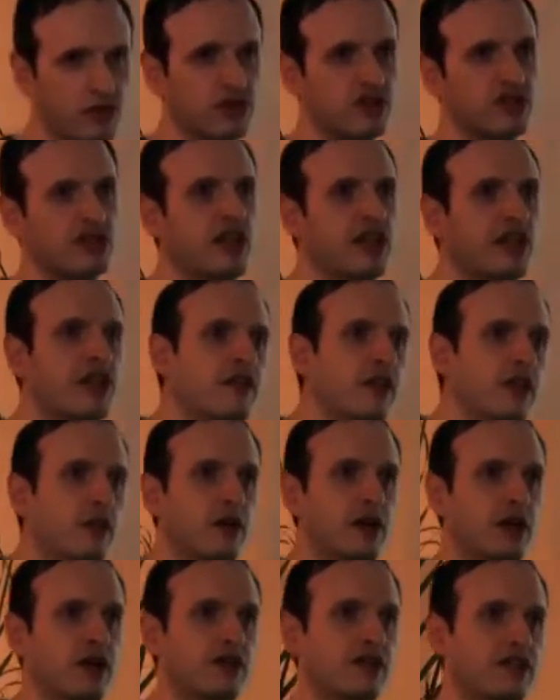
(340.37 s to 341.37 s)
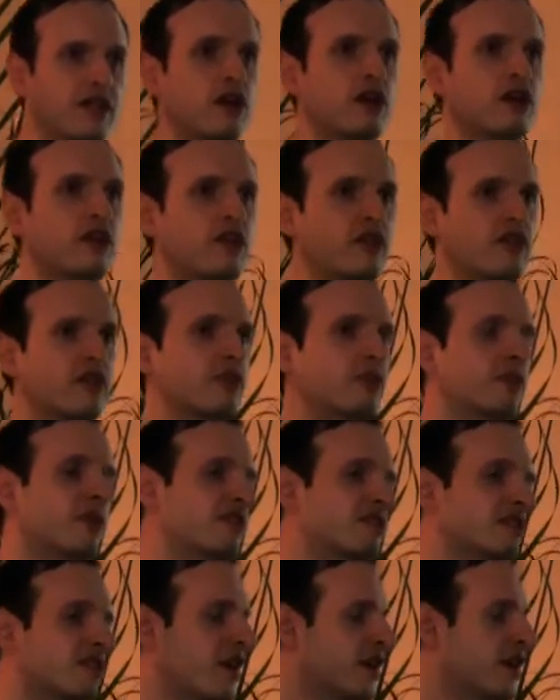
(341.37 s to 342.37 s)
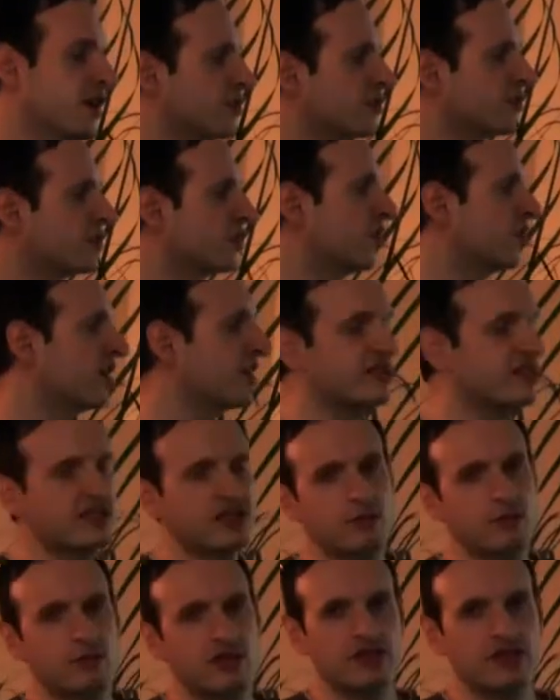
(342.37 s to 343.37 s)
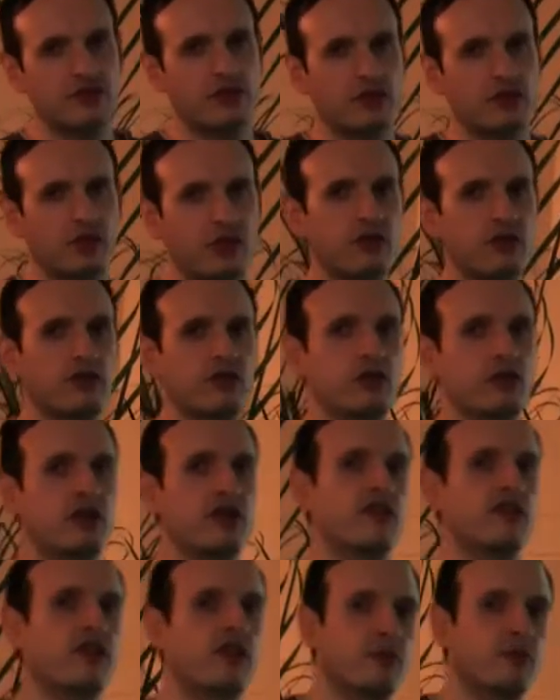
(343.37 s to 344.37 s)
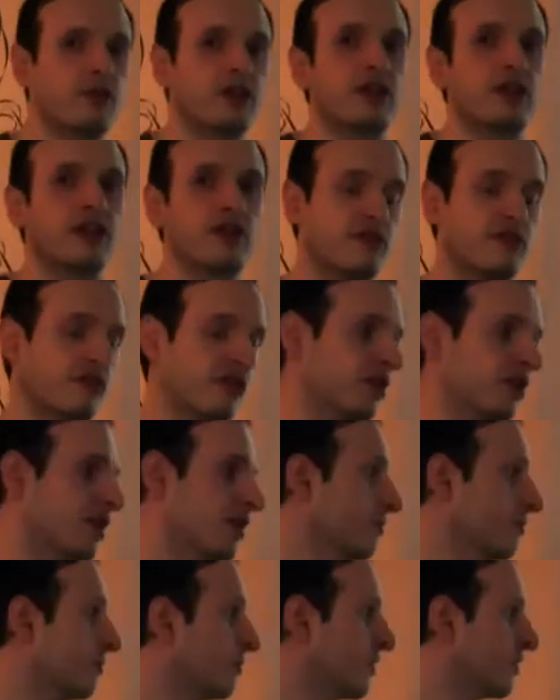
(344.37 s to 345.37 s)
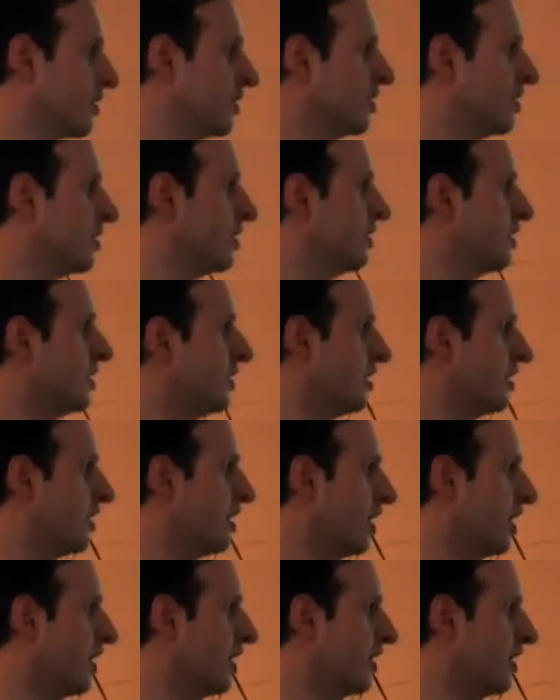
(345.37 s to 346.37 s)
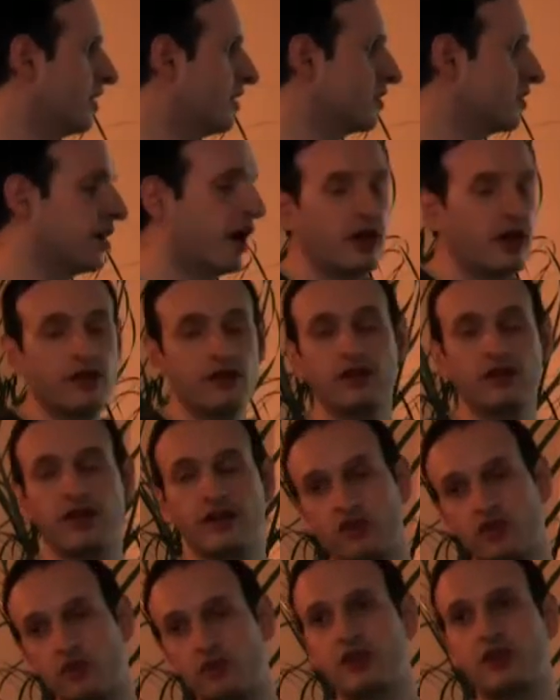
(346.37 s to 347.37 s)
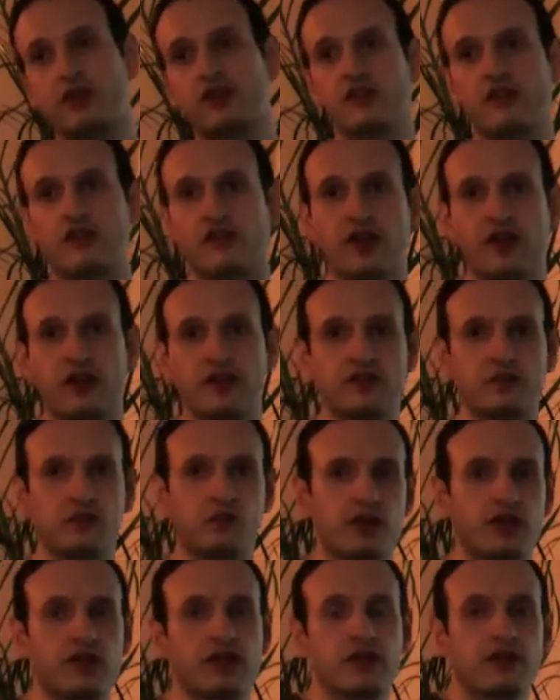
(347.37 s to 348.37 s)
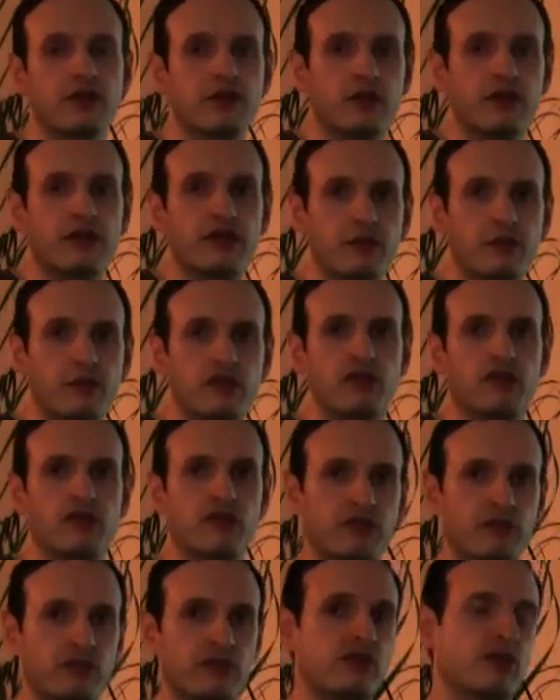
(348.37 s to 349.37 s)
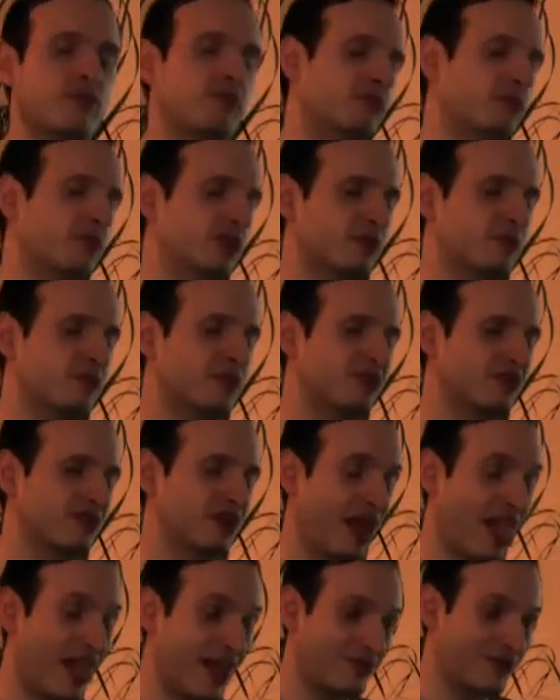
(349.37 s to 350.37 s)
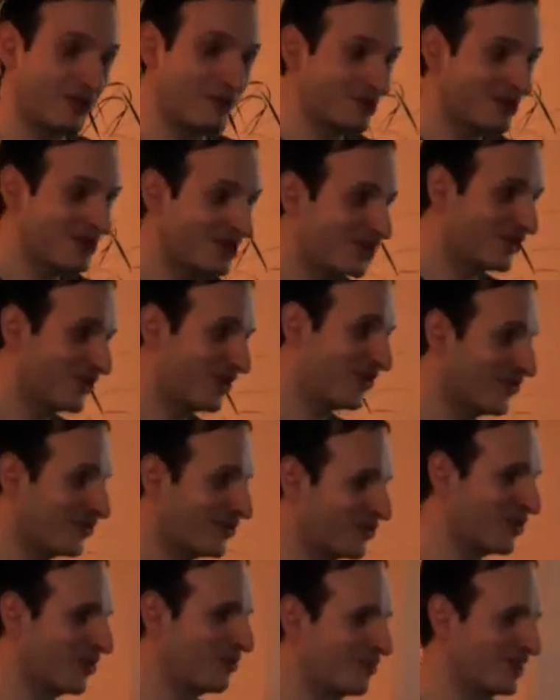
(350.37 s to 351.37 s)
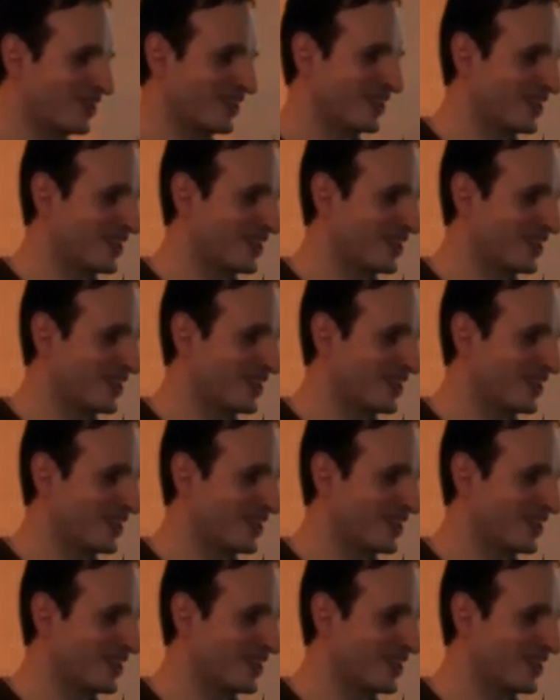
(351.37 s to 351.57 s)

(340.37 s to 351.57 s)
just like if they were there in the first place. So it's very seamless for the user and very beginner-friendly. And how do you get those PND files? Well, you can download them, of course, from repository from your PC